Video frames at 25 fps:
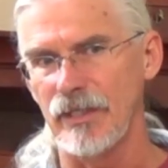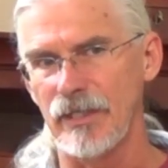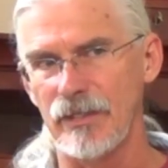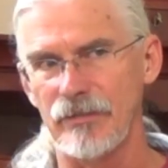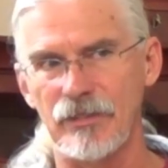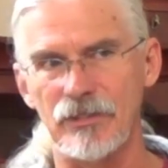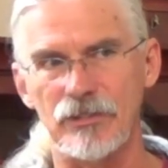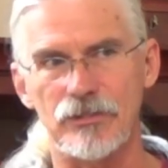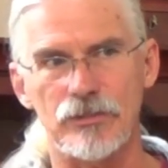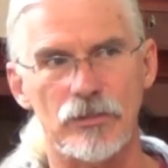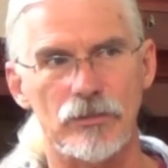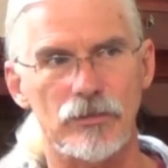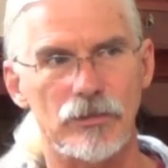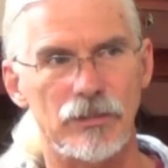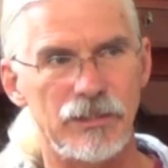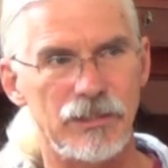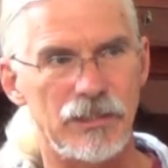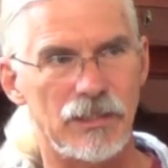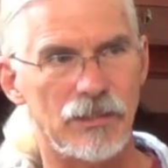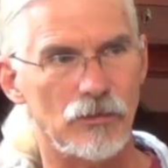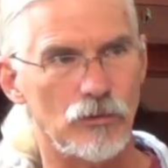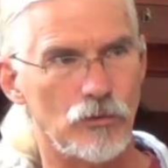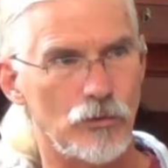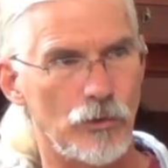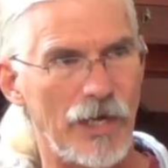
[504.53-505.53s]
And they certainly
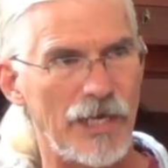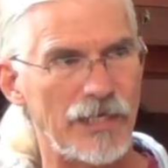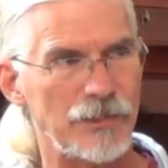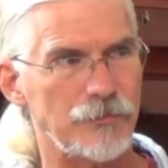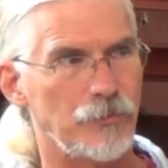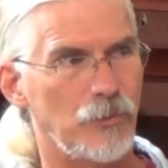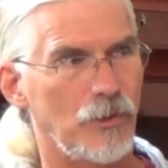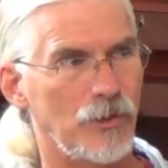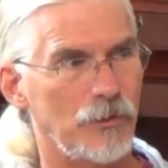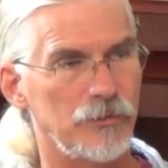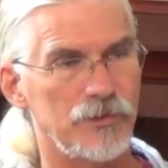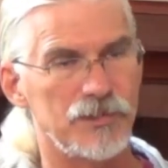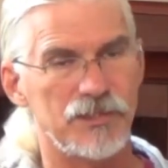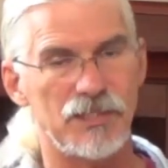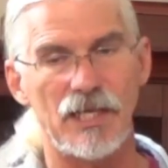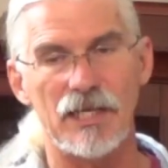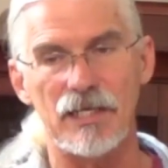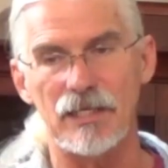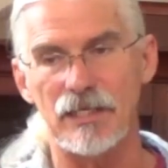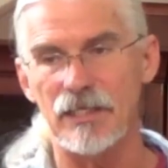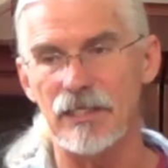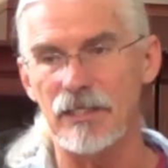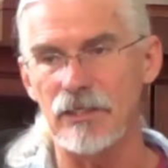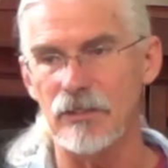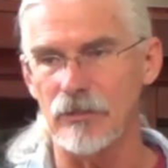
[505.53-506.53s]
didn't grasp what he was
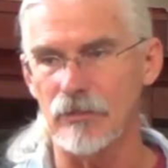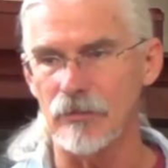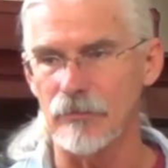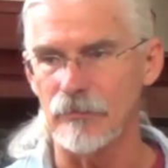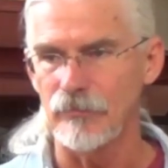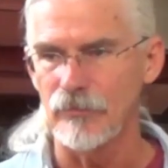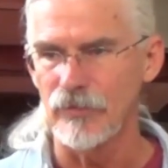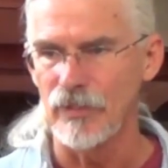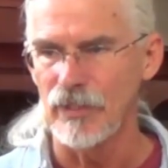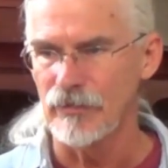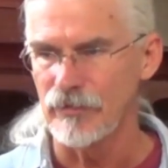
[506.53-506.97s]
saying here.